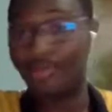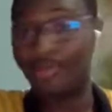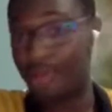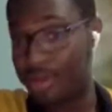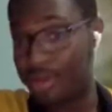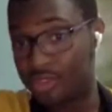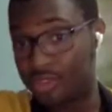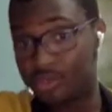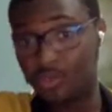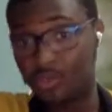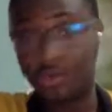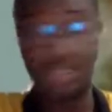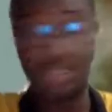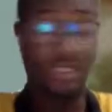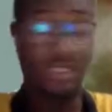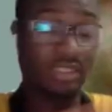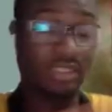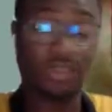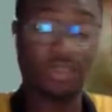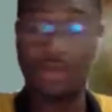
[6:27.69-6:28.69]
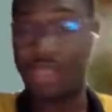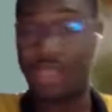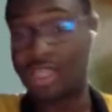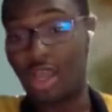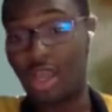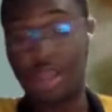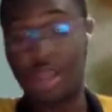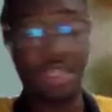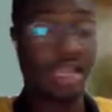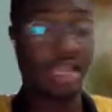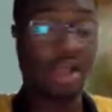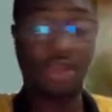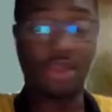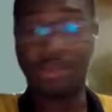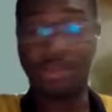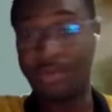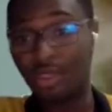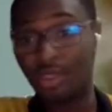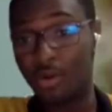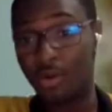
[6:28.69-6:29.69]
about what's going on
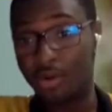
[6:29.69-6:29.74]
around me.